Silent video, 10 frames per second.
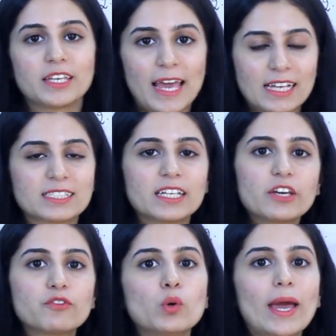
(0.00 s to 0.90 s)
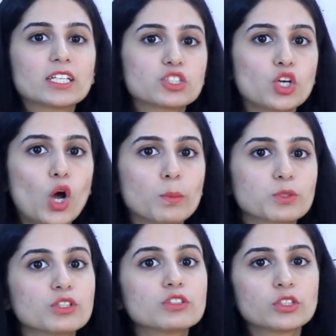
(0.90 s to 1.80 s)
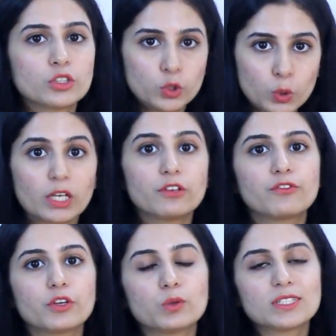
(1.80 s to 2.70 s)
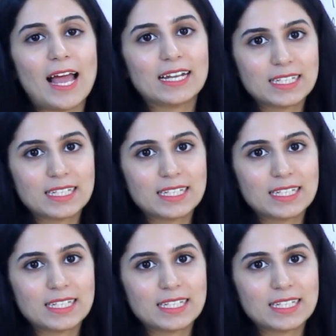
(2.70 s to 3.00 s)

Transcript: Yes, they give you extra options to confuse and